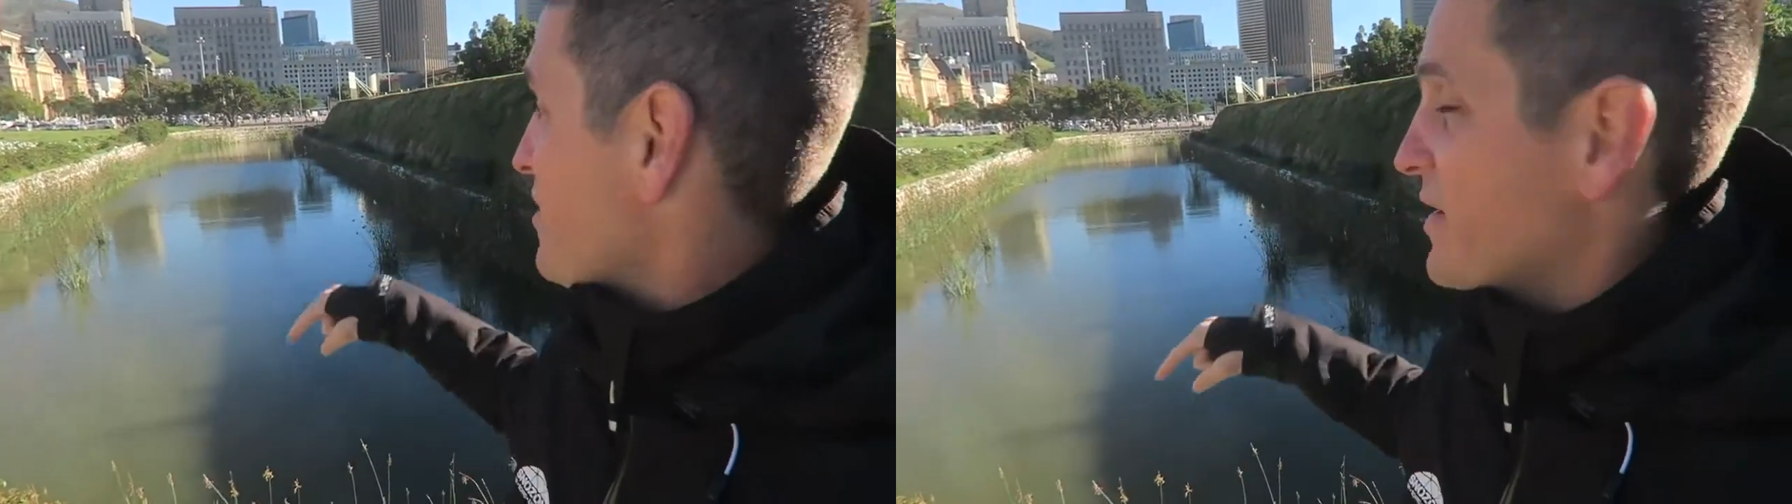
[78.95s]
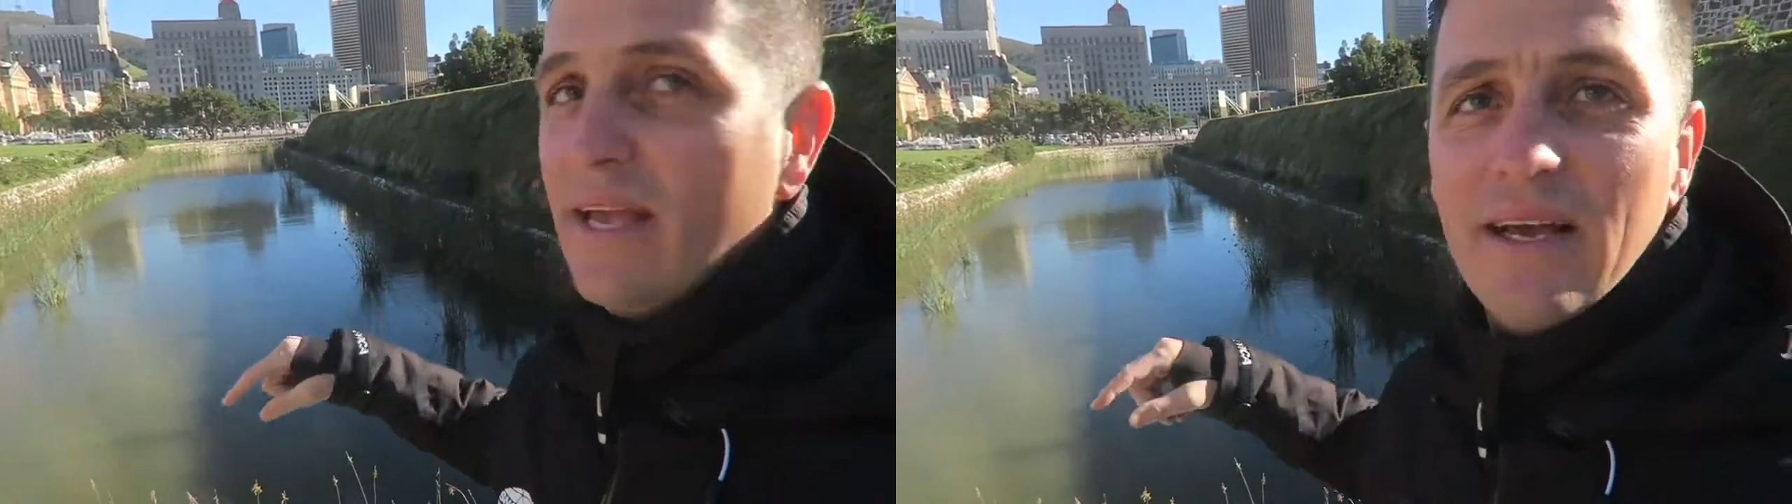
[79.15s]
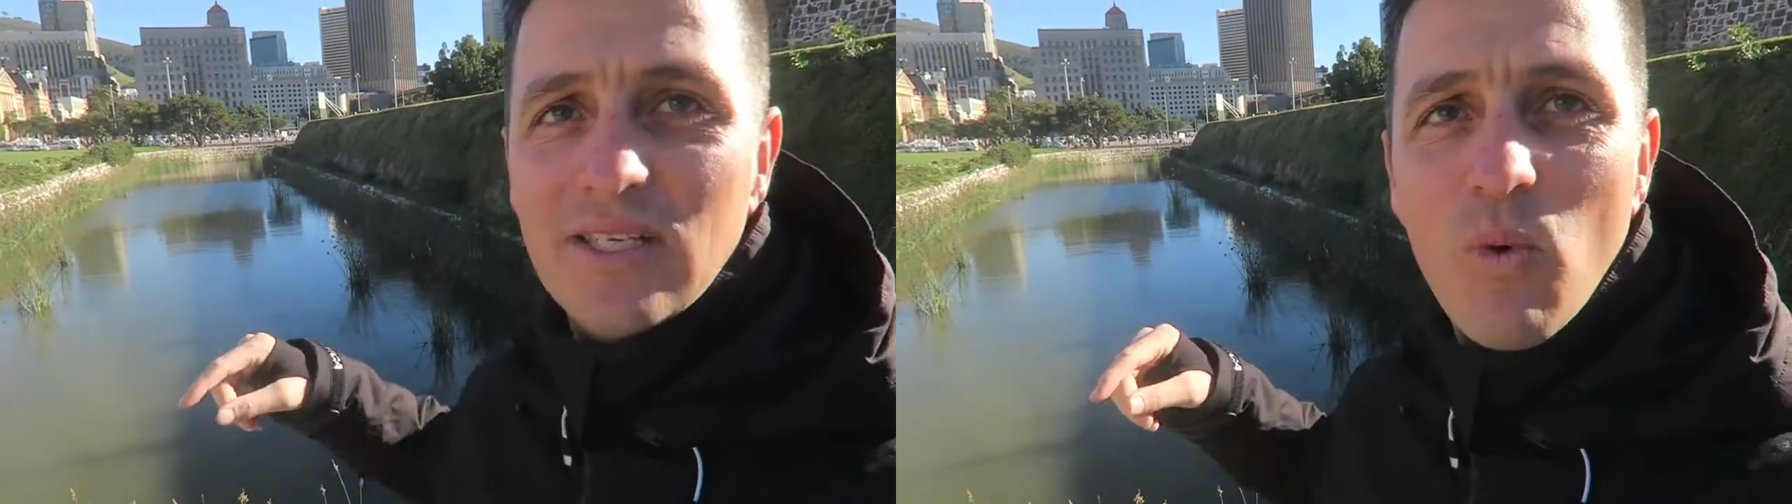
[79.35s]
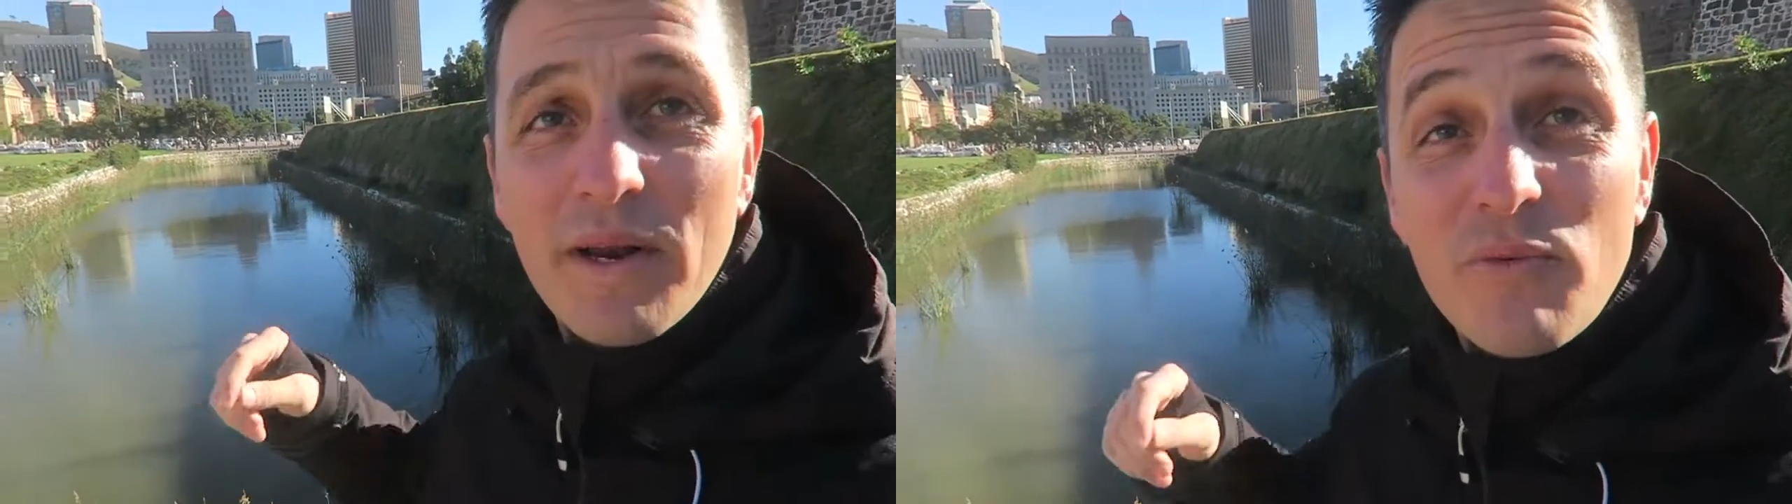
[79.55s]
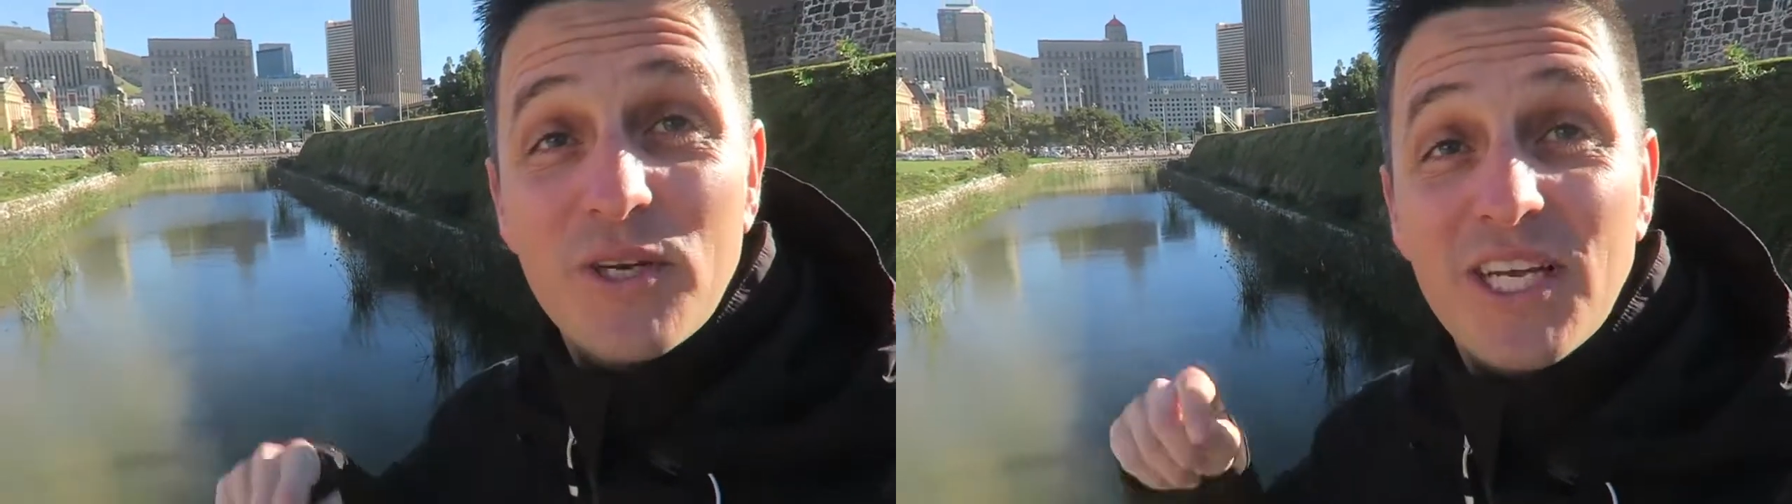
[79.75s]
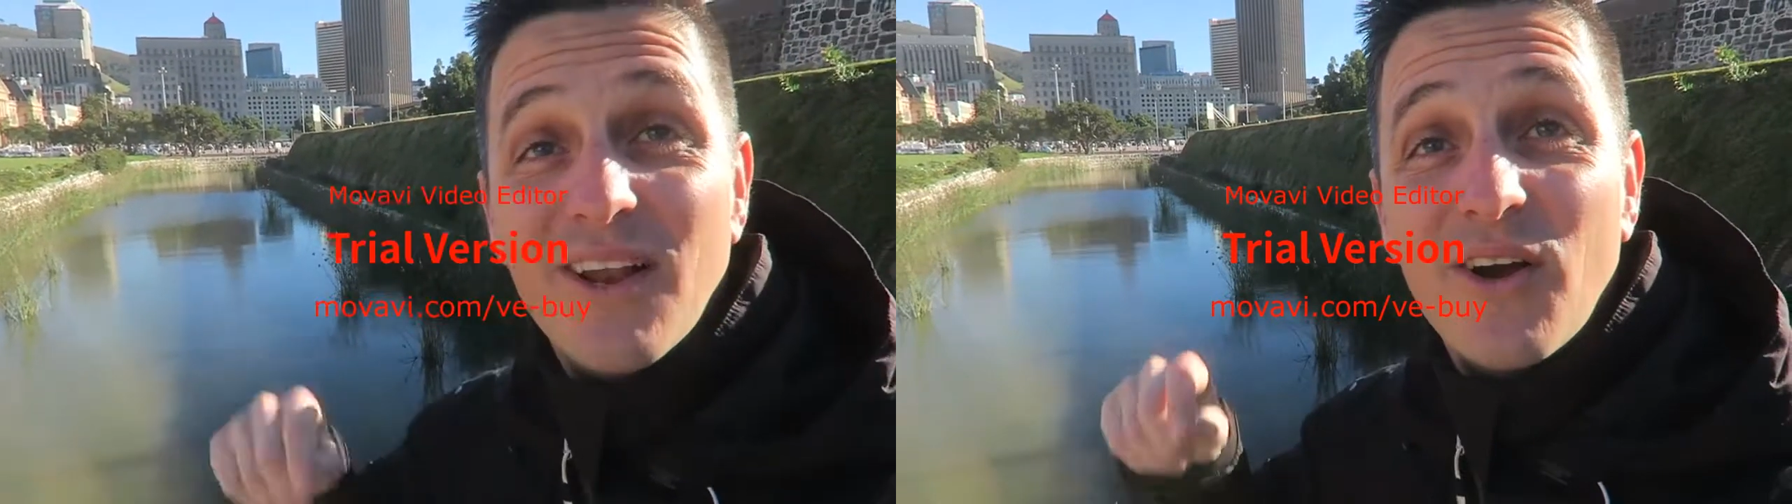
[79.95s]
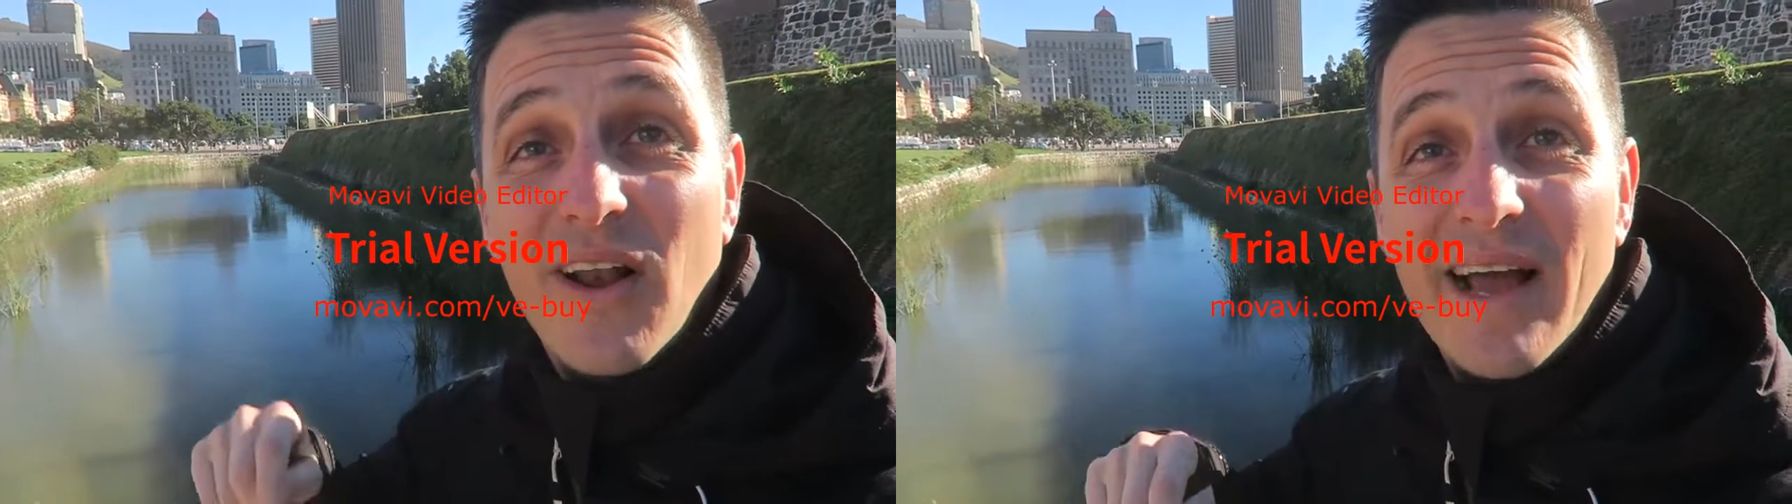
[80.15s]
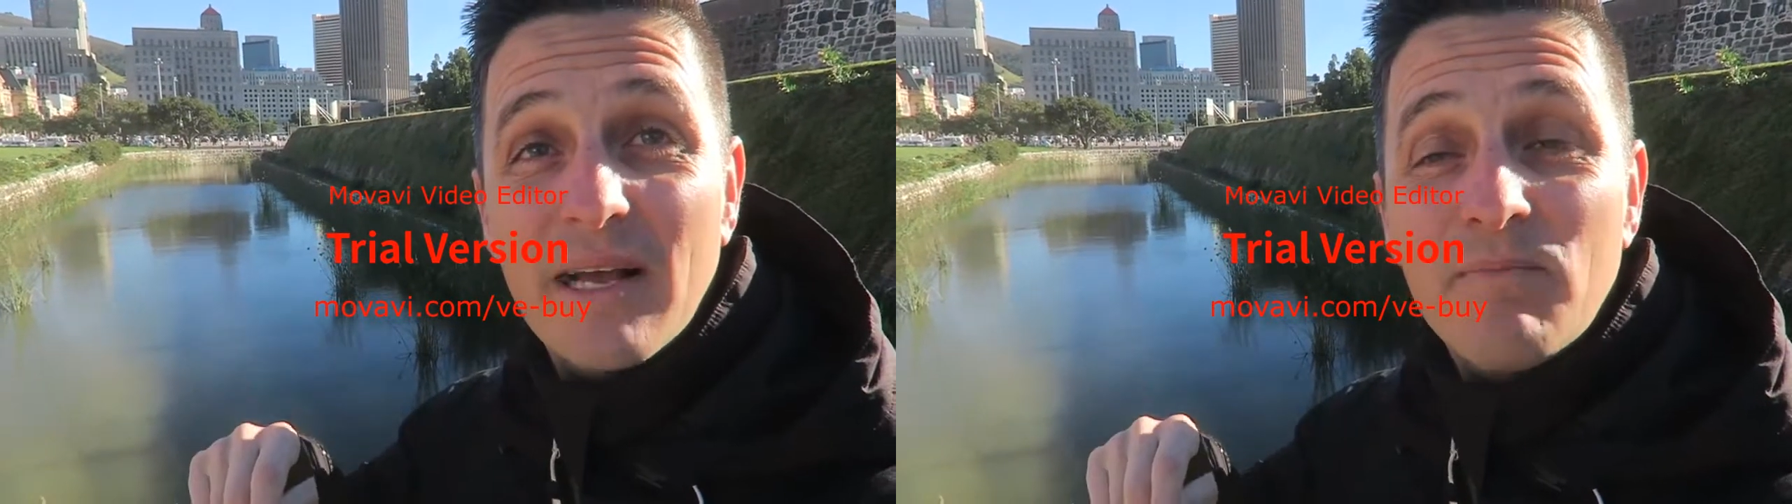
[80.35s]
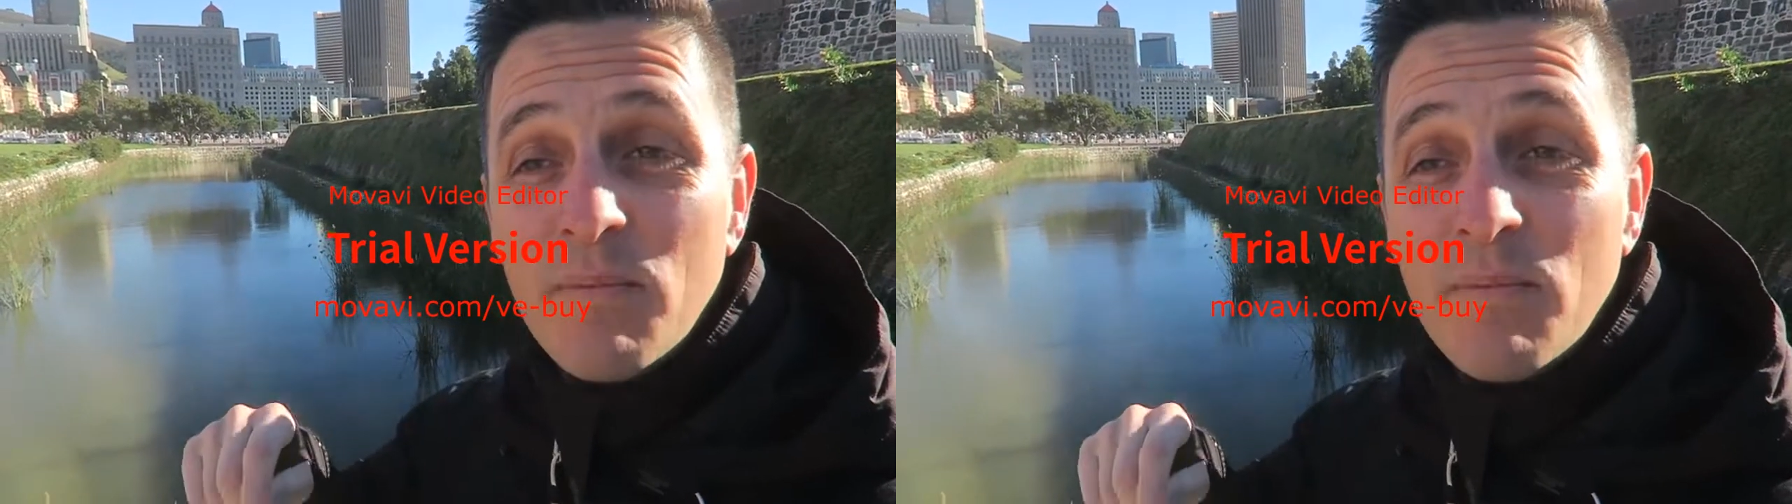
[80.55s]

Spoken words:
area here is what it originally looked like